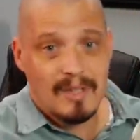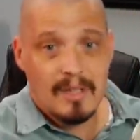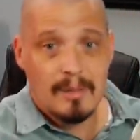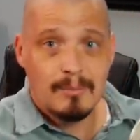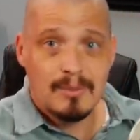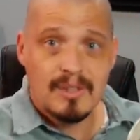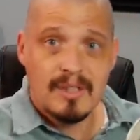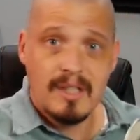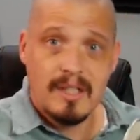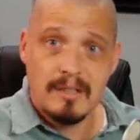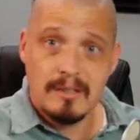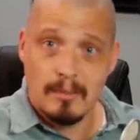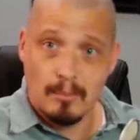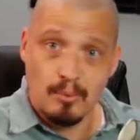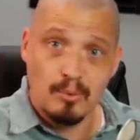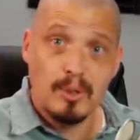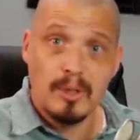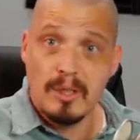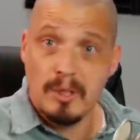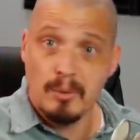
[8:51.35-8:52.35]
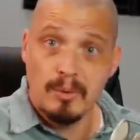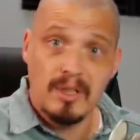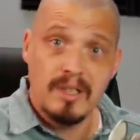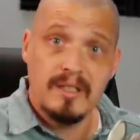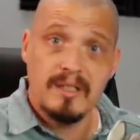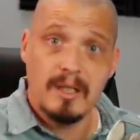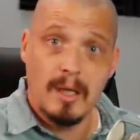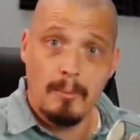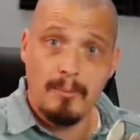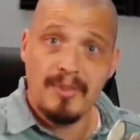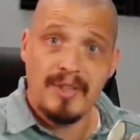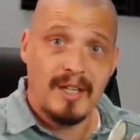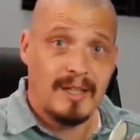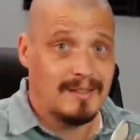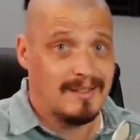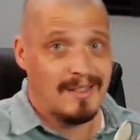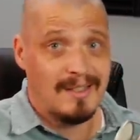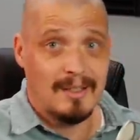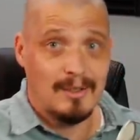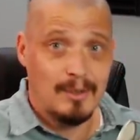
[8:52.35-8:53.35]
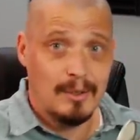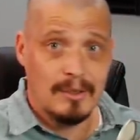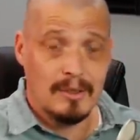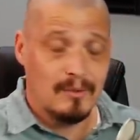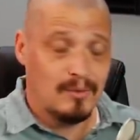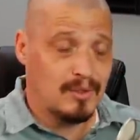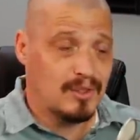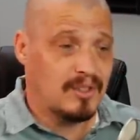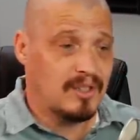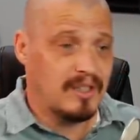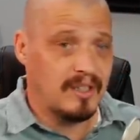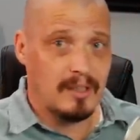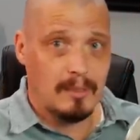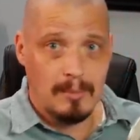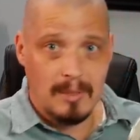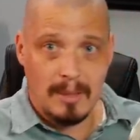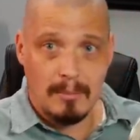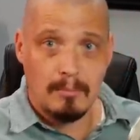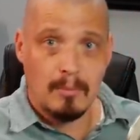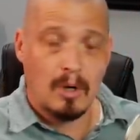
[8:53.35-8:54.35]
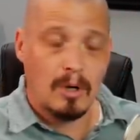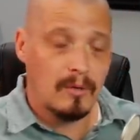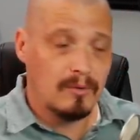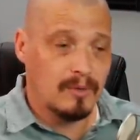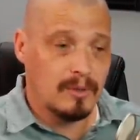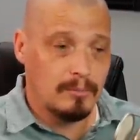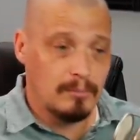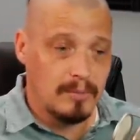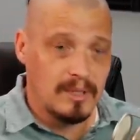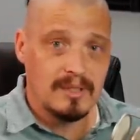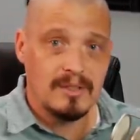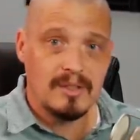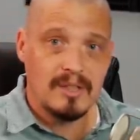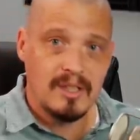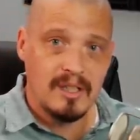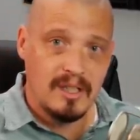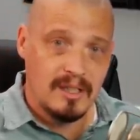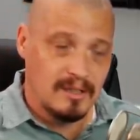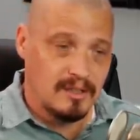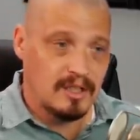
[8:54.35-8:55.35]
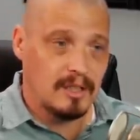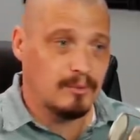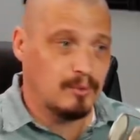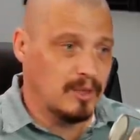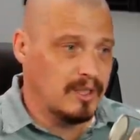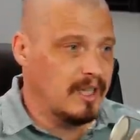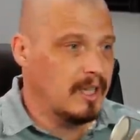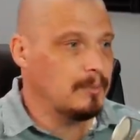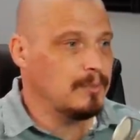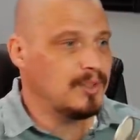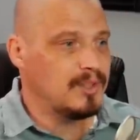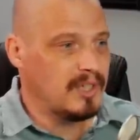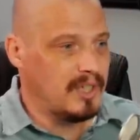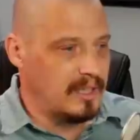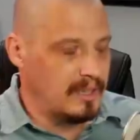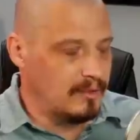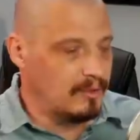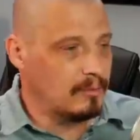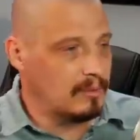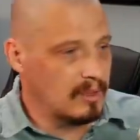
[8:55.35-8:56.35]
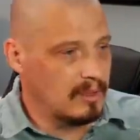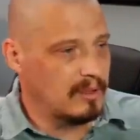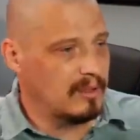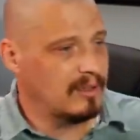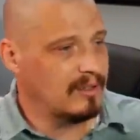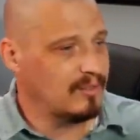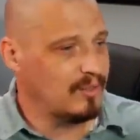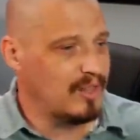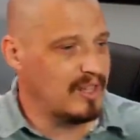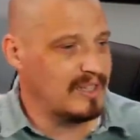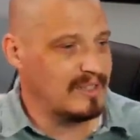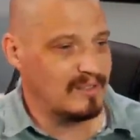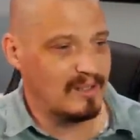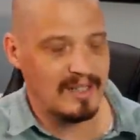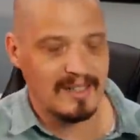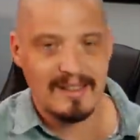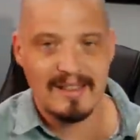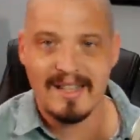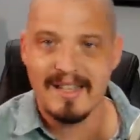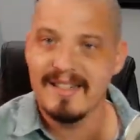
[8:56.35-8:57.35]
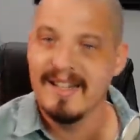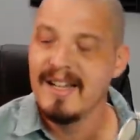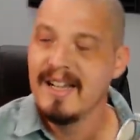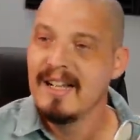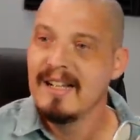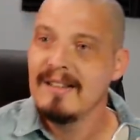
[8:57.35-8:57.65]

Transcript: him saying some really, really dumb things that he shouldn't have said about Marvin Minsky and Jeffrey Epstein and things like that.